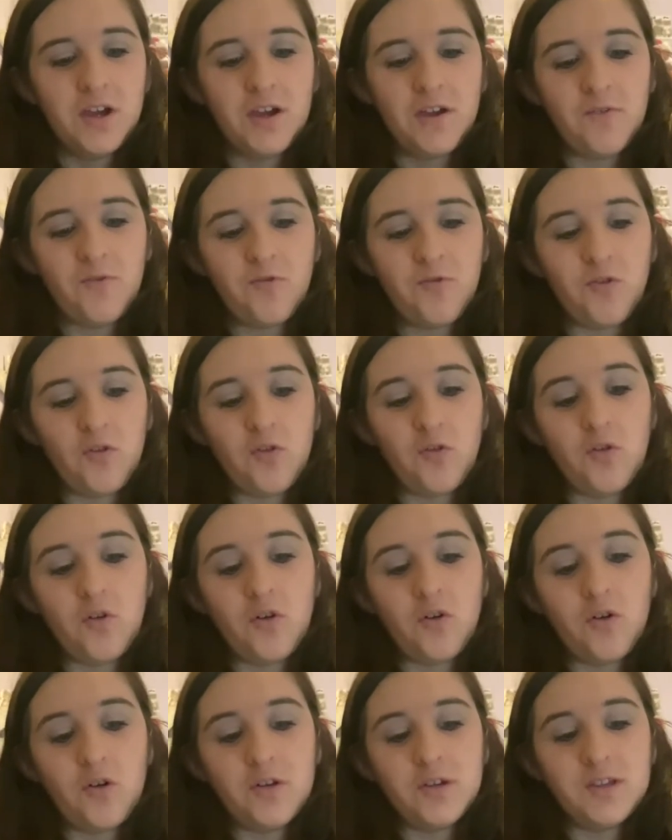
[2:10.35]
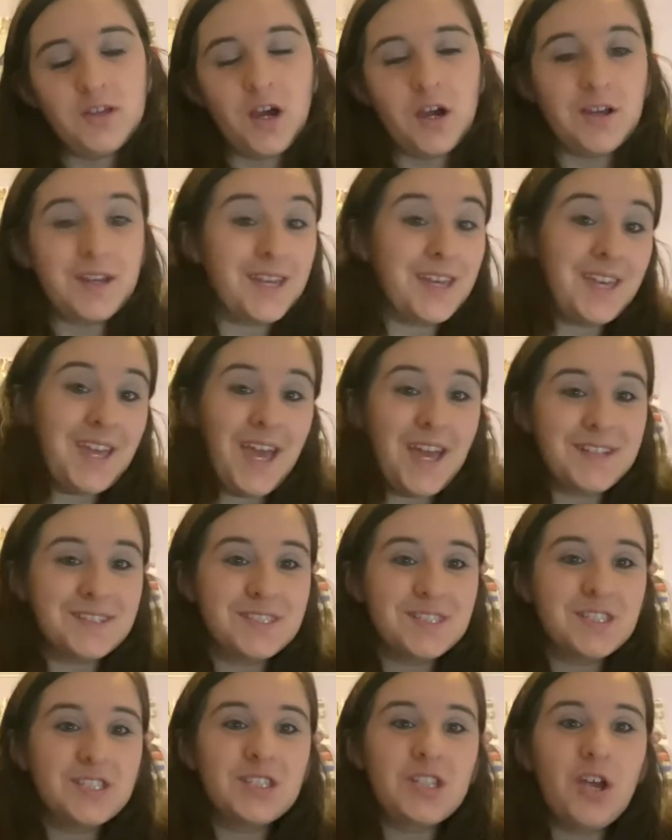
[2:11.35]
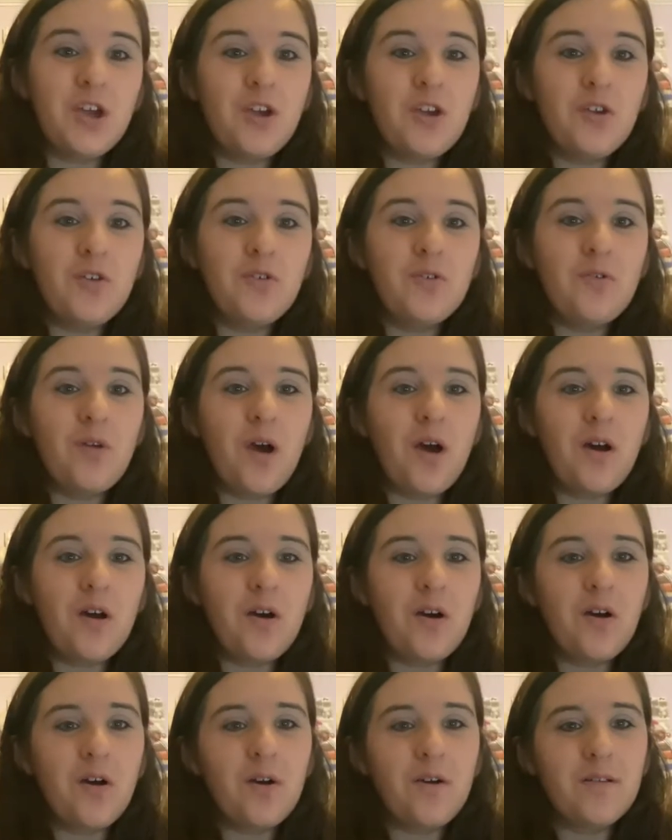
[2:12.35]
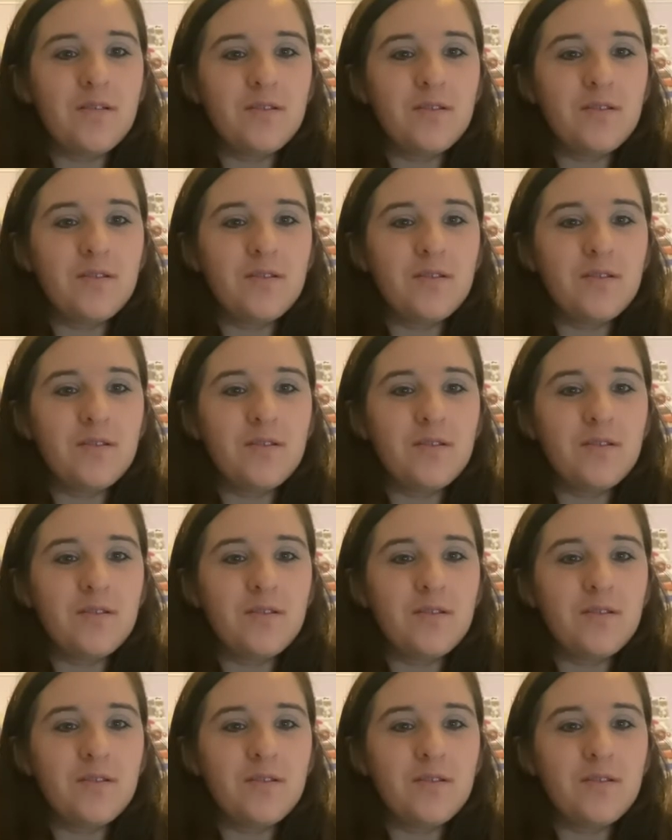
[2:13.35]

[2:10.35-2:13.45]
for younger guests who are